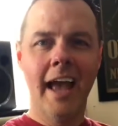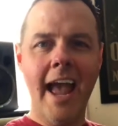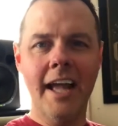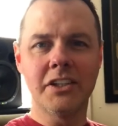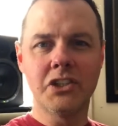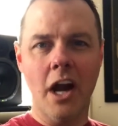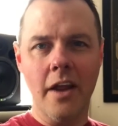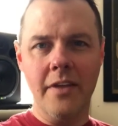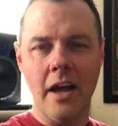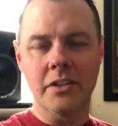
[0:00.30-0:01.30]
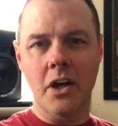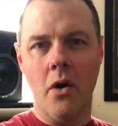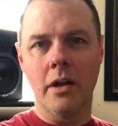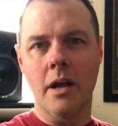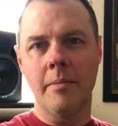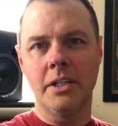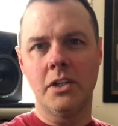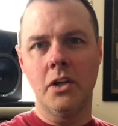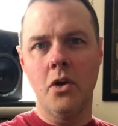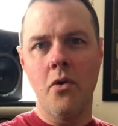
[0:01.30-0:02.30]
Hey, it's Jonathan. How's it going? Coming
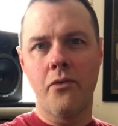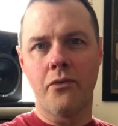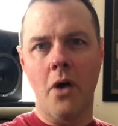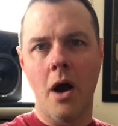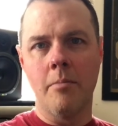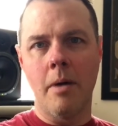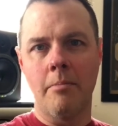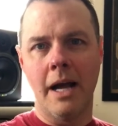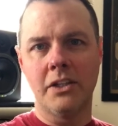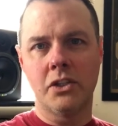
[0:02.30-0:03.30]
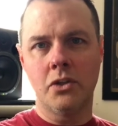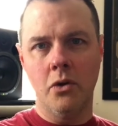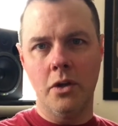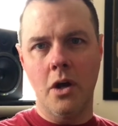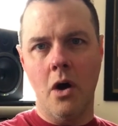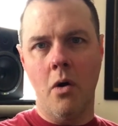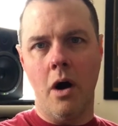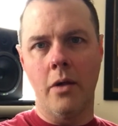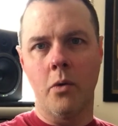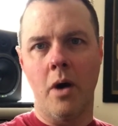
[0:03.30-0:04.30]
to you from my studio,
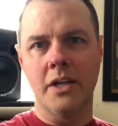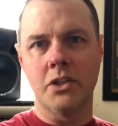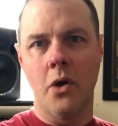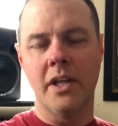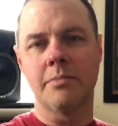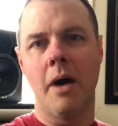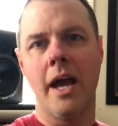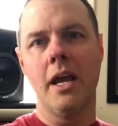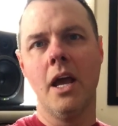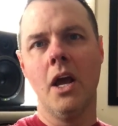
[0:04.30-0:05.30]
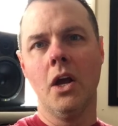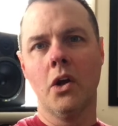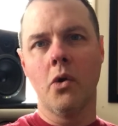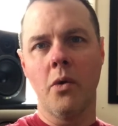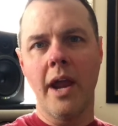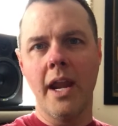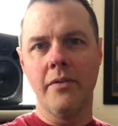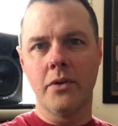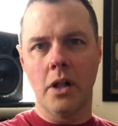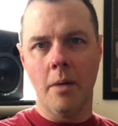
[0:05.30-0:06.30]
otherwise known as my
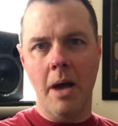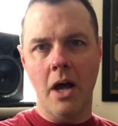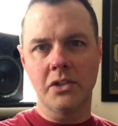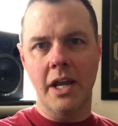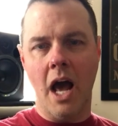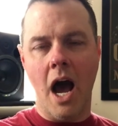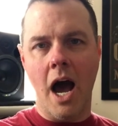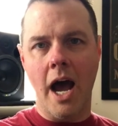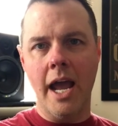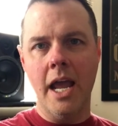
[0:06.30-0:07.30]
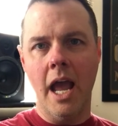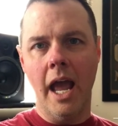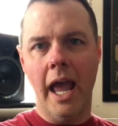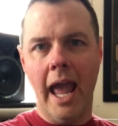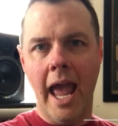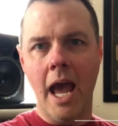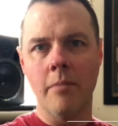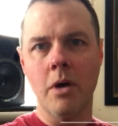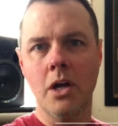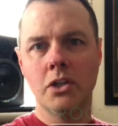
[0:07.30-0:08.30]
creative clubhouse. And I
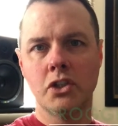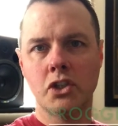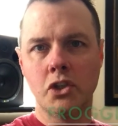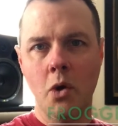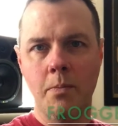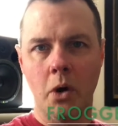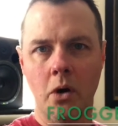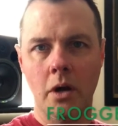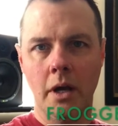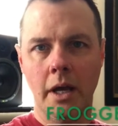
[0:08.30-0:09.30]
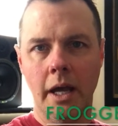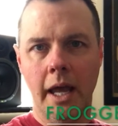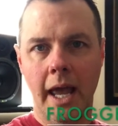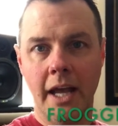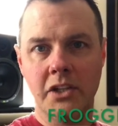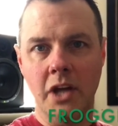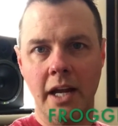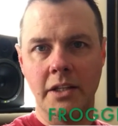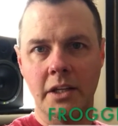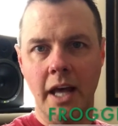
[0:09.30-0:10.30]
am super
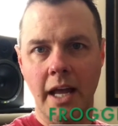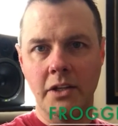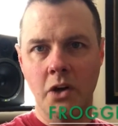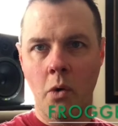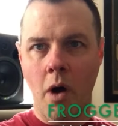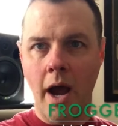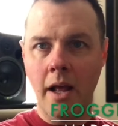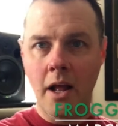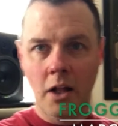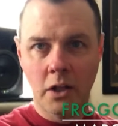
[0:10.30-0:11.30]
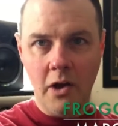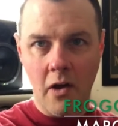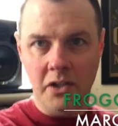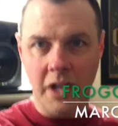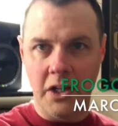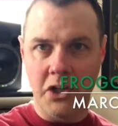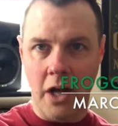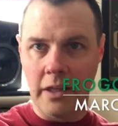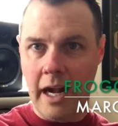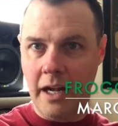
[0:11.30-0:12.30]
excited today. Do you know why? Look how excited
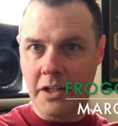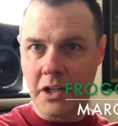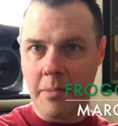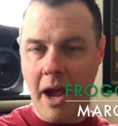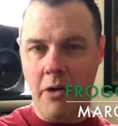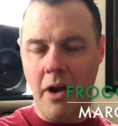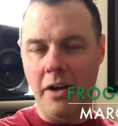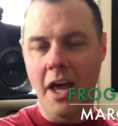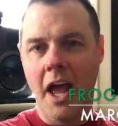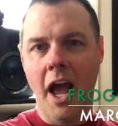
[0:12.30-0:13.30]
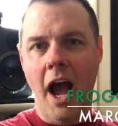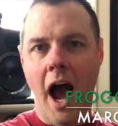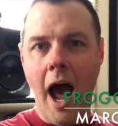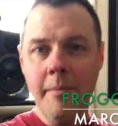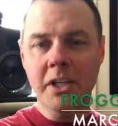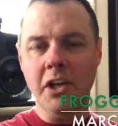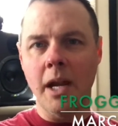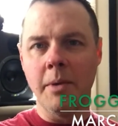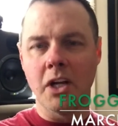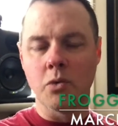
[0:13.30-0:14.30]
John Lennon is in the background. I'm
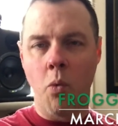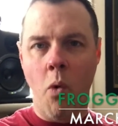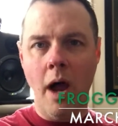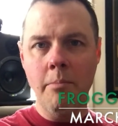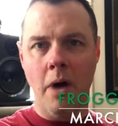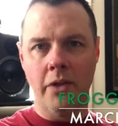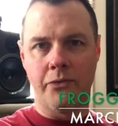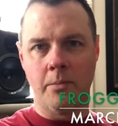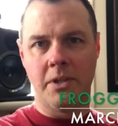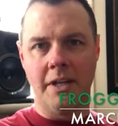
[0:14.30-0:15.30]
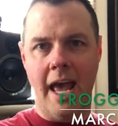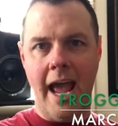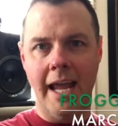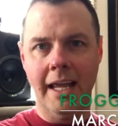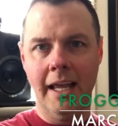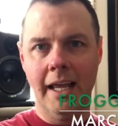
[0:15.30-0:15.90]
excited because 1 month from today,